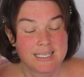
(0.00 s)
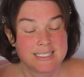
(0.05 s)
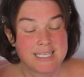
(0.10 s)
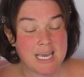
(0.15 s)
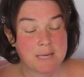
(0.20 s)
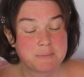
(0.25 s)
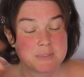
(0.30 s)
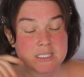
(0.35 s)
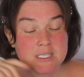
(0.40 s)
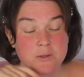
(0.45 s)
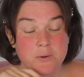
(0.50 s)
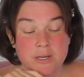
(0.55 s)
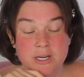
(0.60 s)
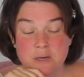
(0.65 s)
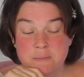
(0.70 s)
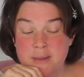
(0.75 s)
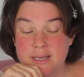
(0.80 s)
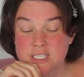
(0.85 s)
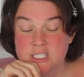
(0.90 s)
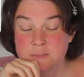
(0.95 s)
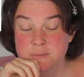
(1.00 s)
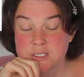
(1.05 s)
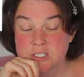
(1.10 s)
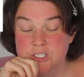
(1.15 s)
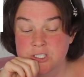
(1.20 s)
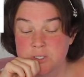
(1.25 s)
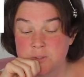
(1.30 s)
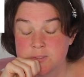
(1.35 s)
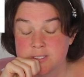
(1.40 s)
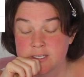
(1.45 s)
Depp's lawyer Benjamin
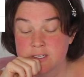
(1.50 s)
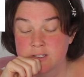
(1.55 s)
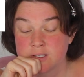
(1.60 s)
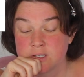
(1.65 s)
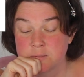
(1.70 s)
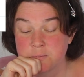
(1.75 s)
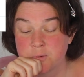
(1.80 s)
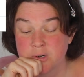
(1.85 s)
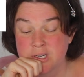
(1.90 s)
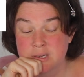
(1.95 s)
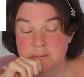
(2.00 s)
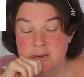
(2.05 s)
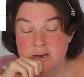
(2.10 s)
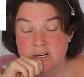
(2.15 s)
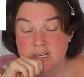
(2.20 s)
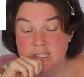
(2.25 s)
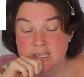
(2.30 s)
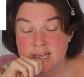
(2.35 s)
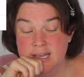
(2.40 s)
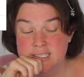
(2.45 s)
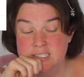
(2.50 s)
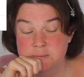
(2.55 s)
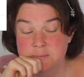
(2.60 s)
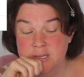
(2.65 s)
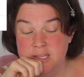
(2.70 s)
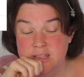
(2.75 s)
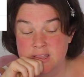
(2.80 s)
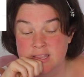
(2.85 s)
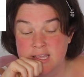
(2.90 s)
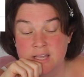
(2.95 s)
Chew said on Good Morning America last
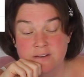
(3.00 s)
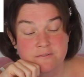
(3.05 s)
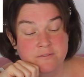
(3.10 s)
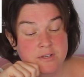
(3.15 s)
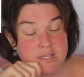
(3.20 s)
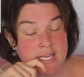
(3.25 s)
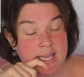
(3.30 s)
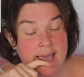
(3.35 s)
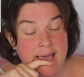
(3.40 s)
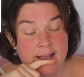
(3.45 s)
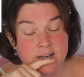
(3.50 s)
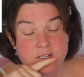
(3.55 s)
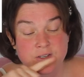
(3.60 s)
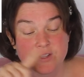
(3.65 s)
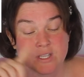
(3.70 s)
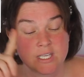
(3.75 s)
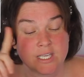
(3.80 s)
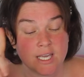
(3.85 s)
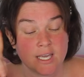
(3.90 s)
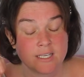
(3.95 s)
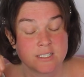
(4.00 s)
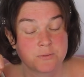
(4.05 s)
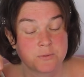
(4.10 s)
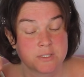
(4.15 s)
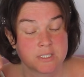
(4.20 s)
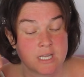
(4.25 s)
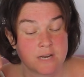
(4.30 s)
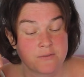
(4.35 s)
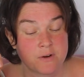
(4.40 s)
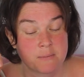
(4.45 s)
month that for the actor, the case
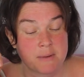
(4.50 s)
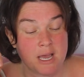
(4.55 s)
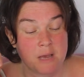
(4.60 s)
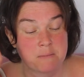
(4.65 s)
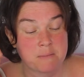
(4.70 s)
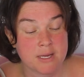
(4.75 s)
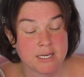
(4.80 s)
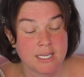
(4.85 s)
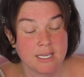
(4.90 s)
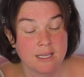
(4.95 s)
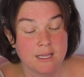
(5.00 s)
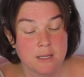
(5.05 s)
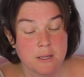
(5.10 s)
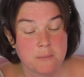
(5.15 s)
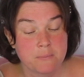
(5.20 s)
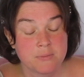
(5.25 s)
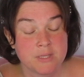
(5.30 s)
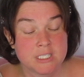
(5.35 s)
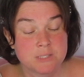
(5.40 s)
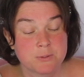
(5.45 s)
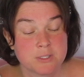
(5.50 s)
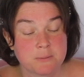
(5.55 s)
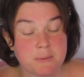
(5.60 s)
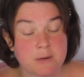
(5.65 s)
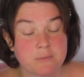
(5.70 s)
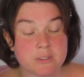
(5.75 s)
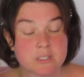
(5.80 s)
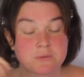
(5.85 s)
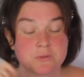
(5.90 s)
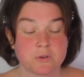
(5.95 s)
was never about money. This was
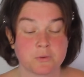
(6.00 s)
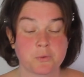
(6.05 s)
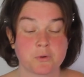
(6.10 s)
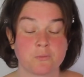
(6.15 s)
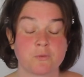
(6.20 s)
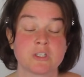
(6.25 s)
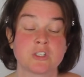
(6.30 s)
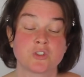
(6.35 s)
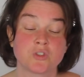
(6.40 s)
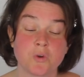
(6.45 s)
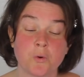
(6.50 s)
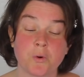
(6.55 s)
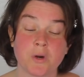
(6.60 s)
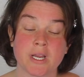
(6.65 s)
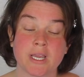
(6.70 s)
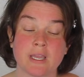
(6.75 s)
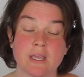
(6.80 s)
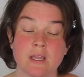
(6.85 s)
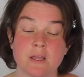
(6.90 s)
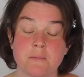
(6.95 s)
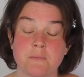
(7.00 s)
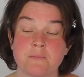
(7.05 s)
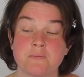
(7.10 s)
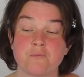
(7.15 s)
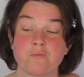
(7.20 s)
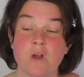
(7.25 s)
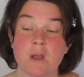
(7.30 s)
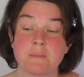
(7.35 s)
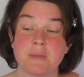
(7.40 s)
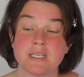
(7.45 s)
about restor- restoring
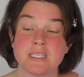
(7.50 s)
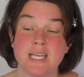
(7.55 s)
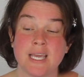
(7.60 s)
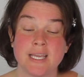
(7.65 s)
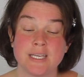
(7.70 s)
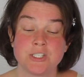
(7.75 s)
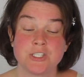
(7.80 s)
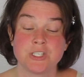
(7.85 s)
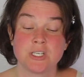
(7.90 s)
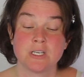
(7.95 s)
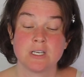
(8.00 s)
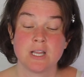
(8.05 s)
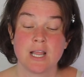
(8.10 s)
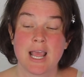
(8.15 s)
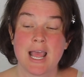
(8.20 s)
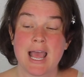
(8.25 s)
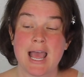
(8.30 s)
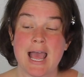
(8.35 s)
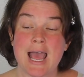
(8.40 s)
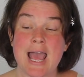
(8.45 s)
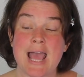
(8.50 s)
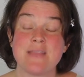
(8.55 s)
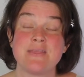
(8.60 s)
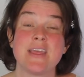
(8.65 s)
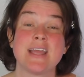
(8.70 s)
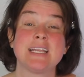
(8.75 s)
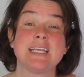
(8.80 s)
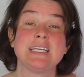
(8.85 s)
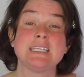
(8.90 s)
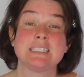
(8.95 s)
reputation,
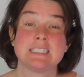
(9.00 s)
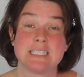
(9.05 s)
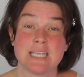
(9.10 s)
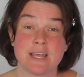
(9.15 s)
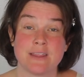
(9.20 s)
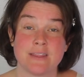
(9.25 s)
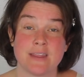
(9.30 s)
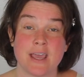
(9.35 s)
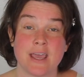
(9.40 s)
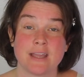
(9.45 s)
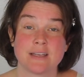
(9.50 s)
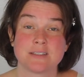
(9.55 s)
and that he's done that.